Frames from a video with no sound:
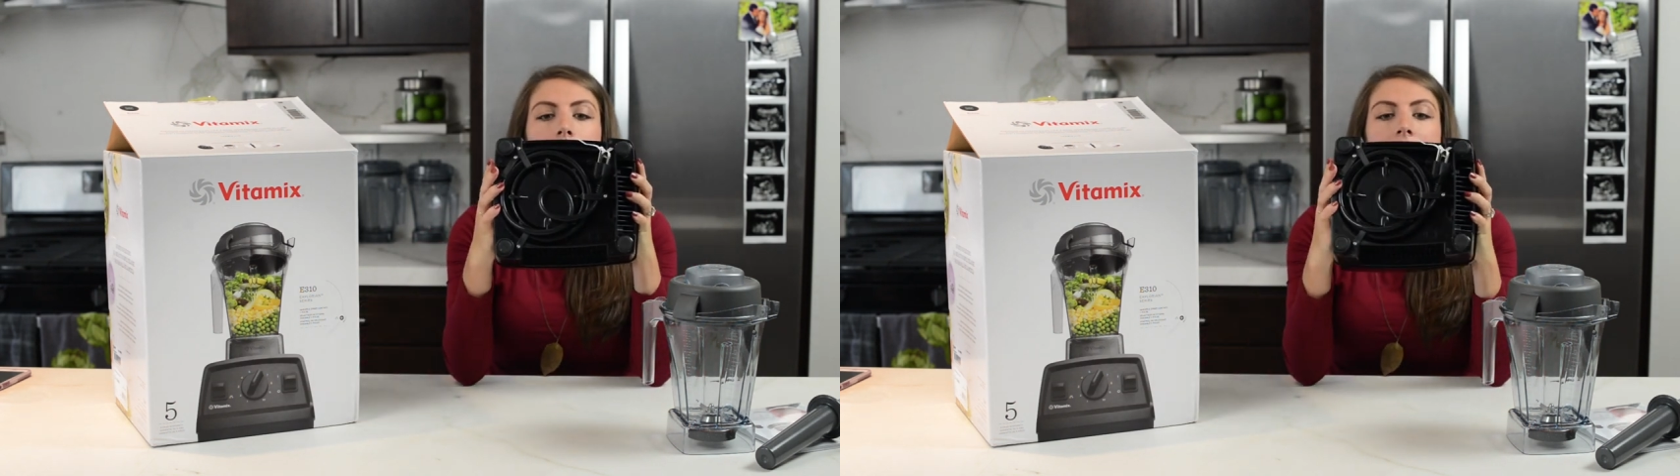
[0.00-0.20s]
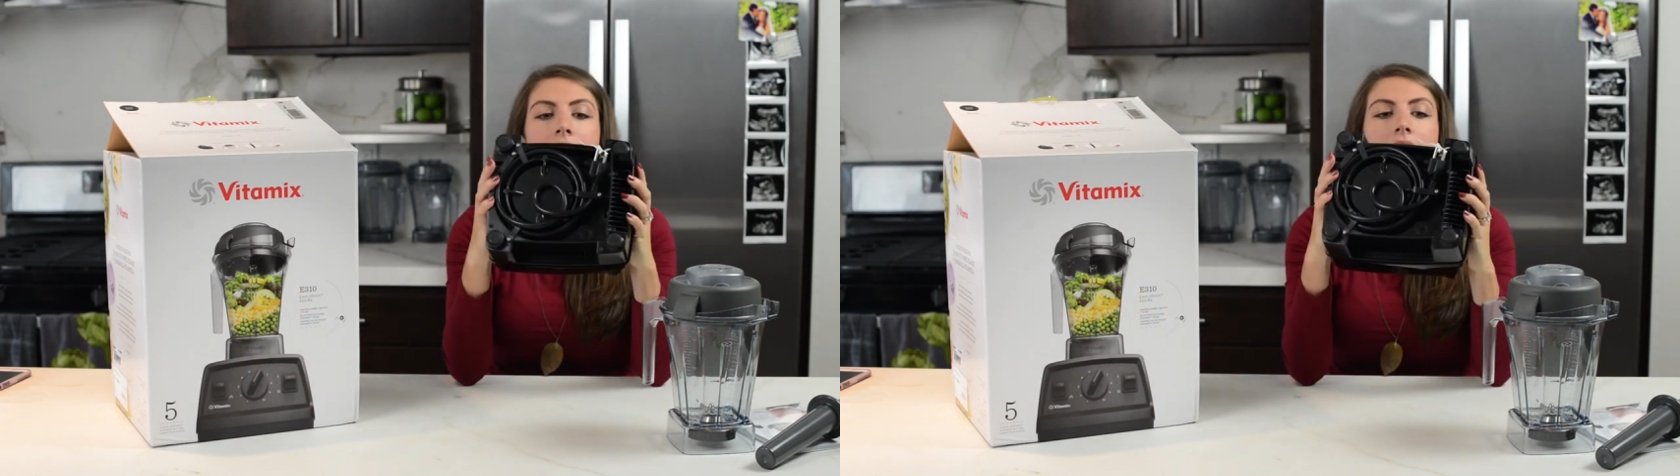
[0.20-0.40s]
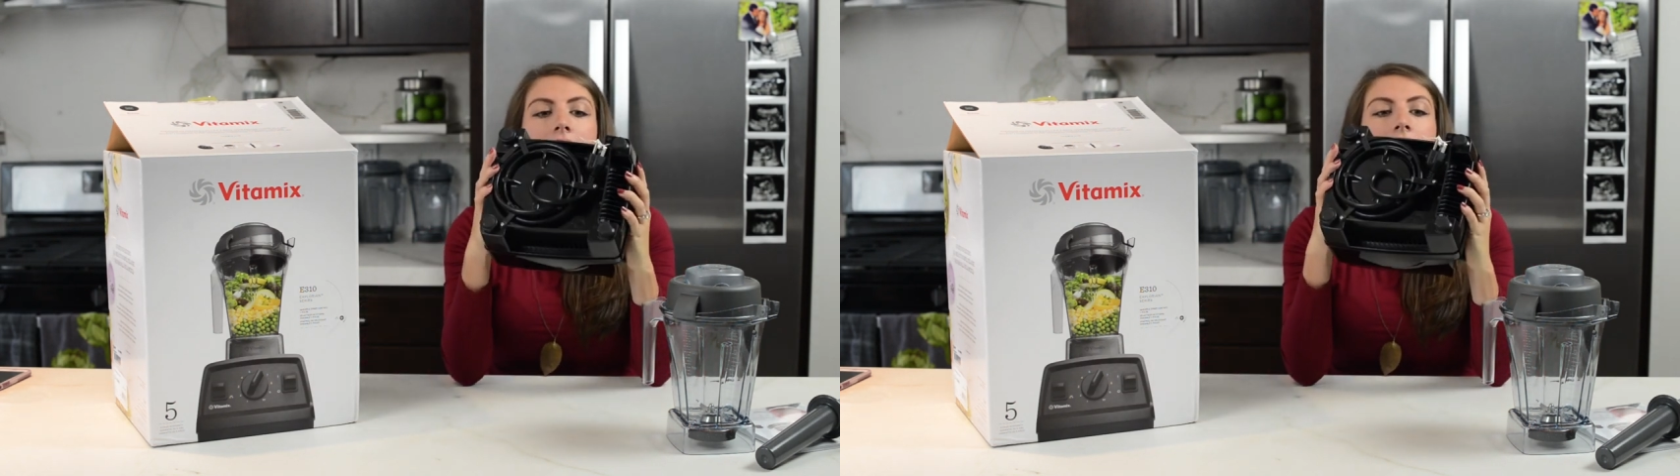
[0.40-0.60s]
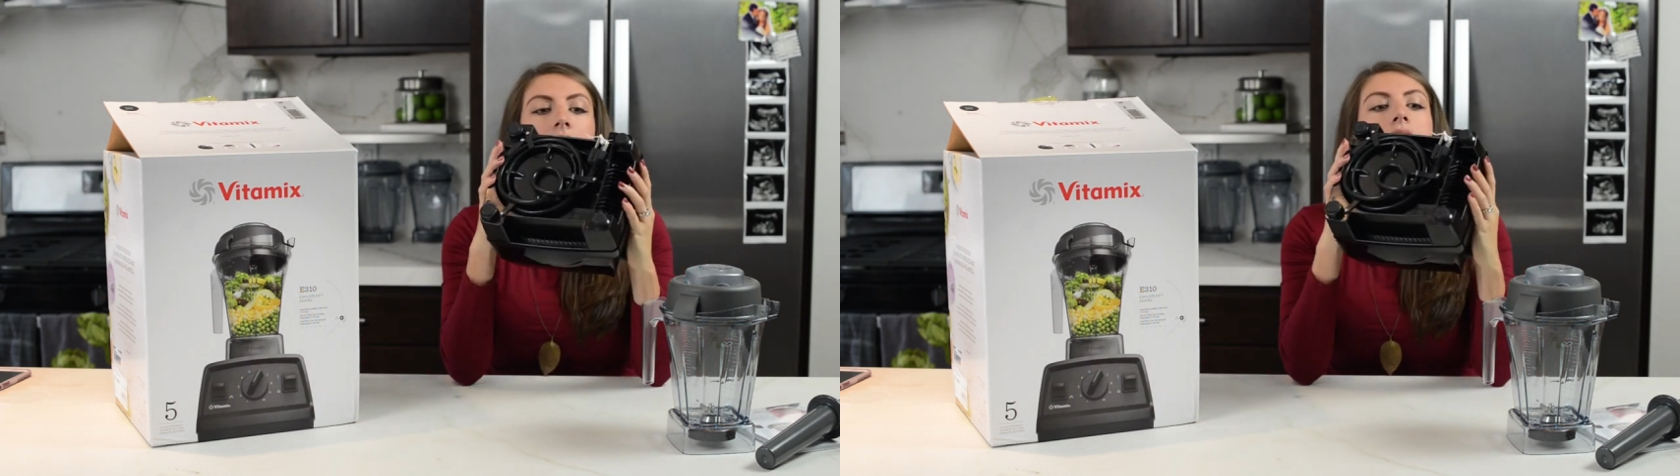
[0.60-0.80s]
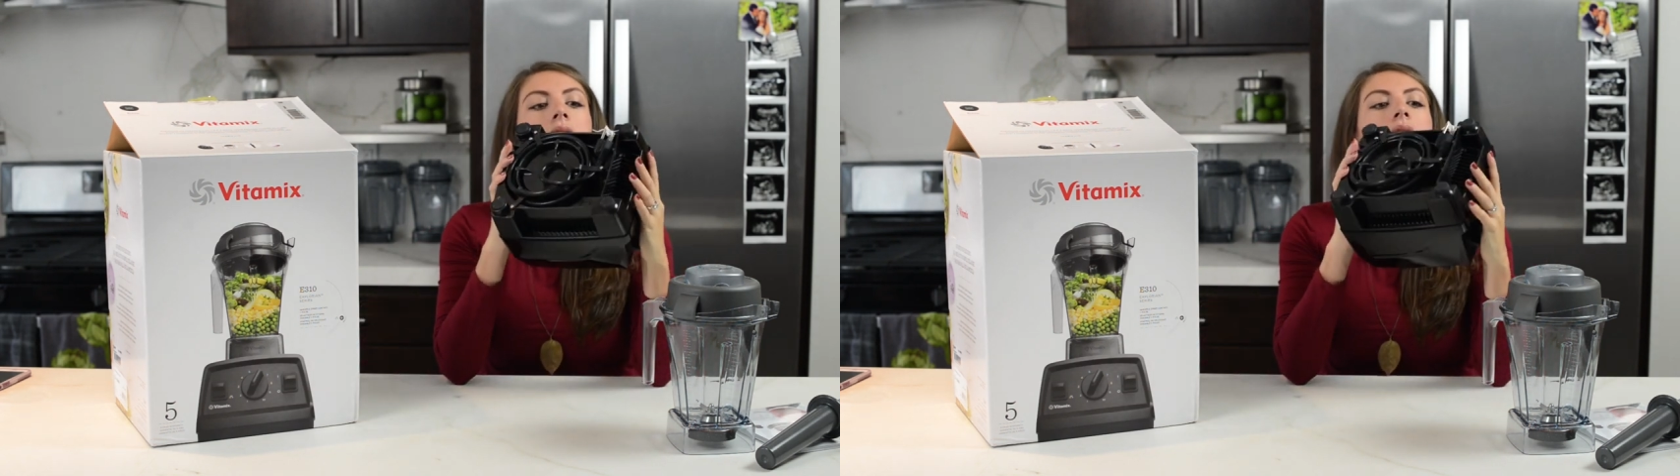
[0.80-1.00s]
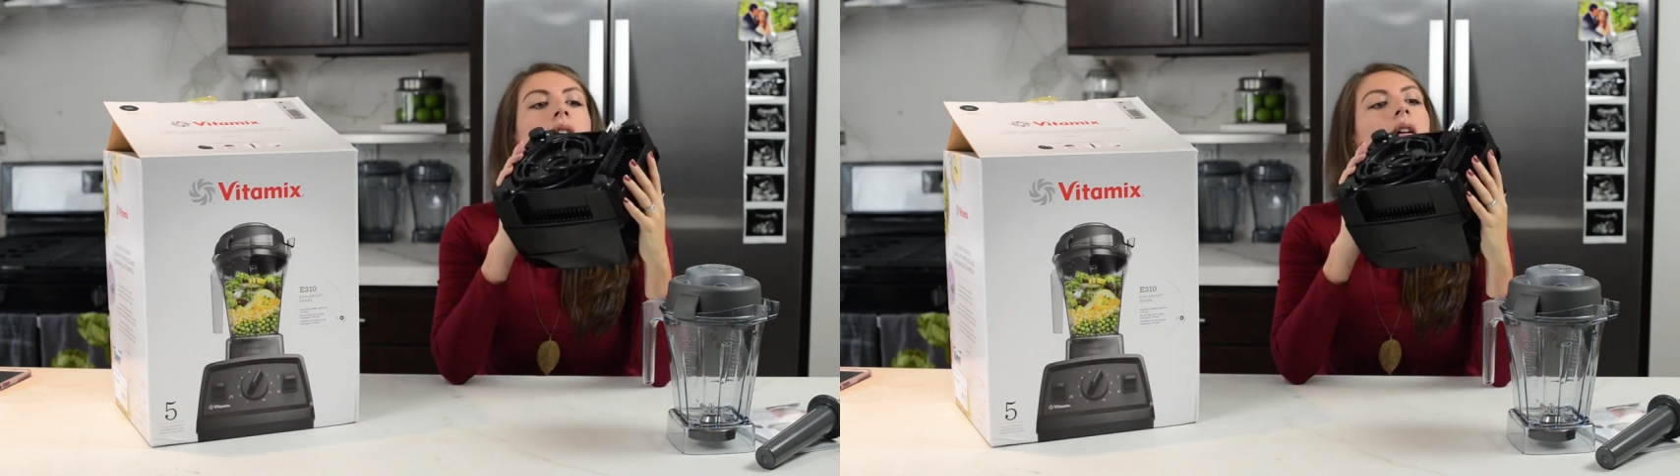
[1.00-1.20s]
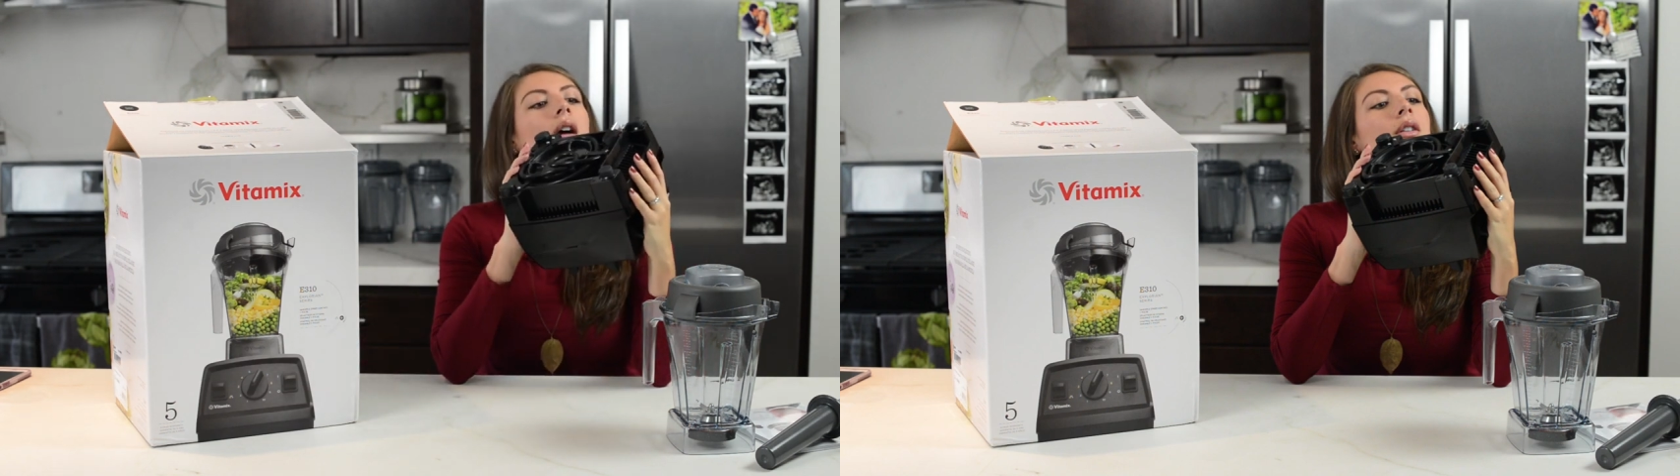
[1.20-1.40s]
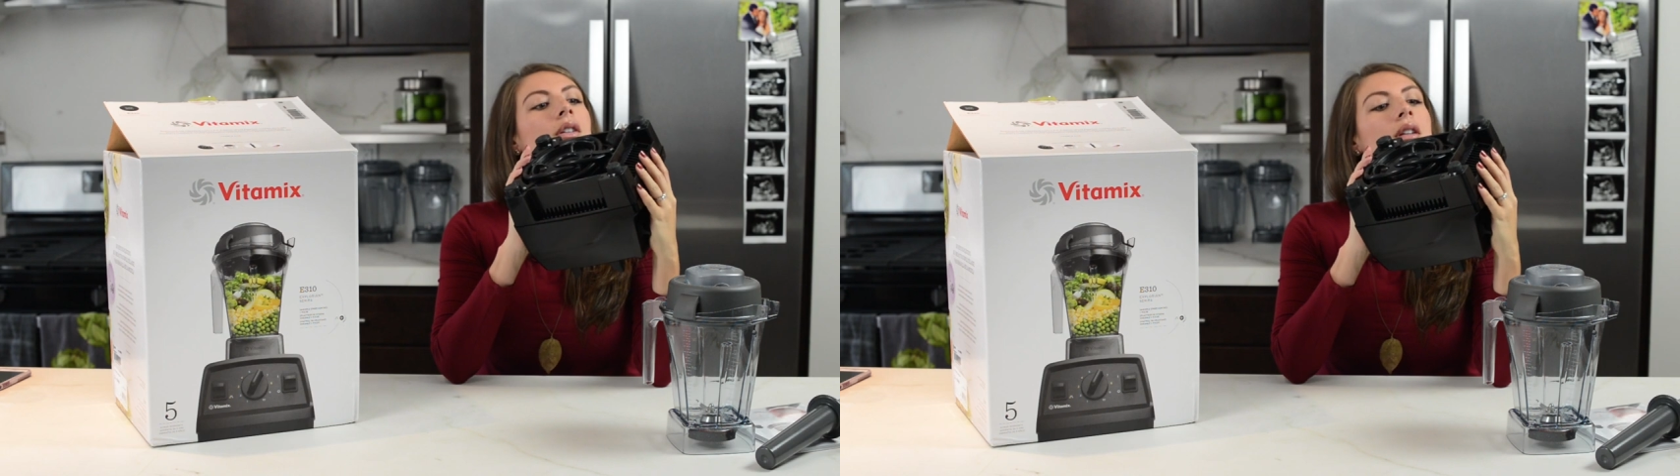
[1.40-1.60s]
behind or
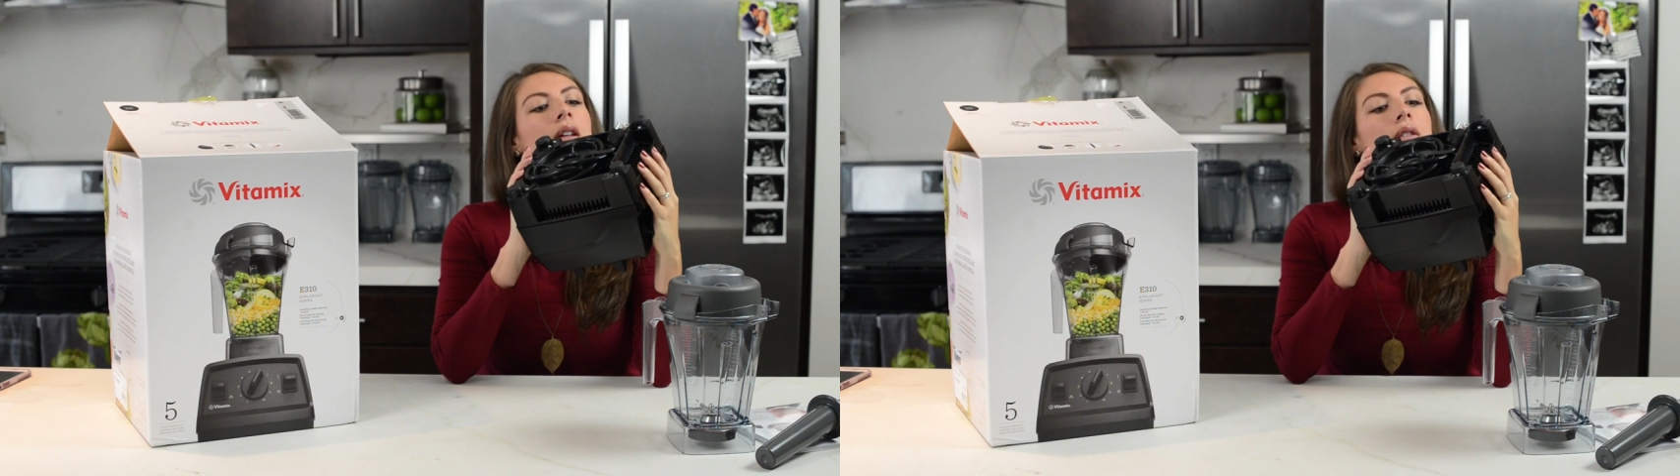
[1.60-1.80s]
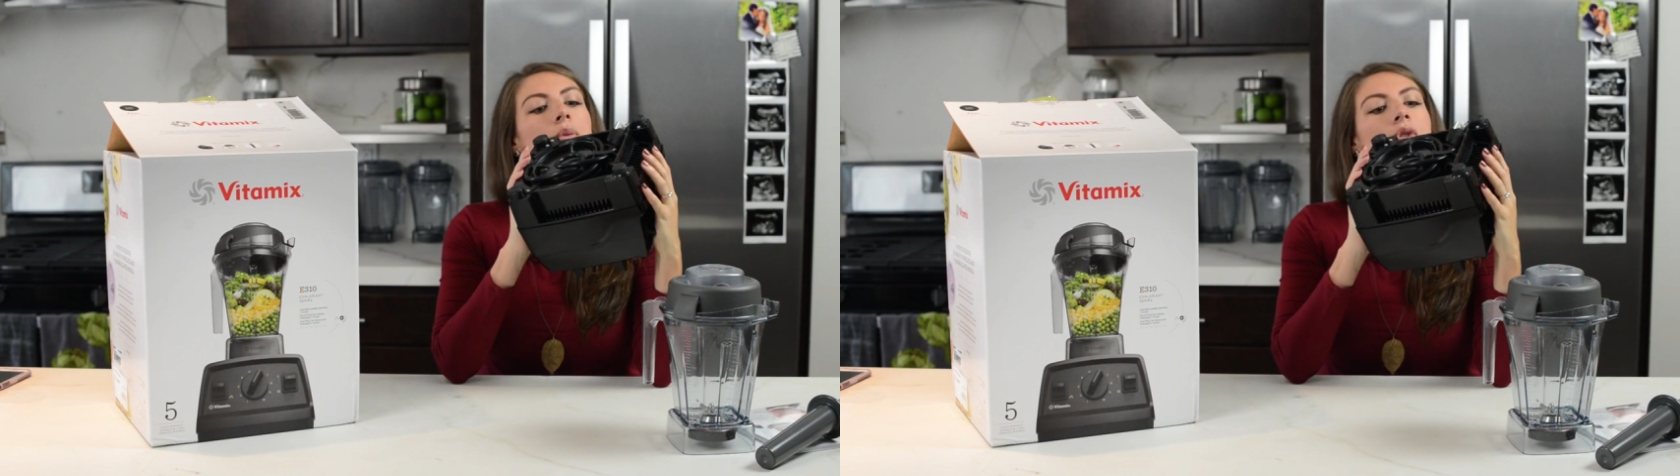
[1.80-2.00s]
underneath,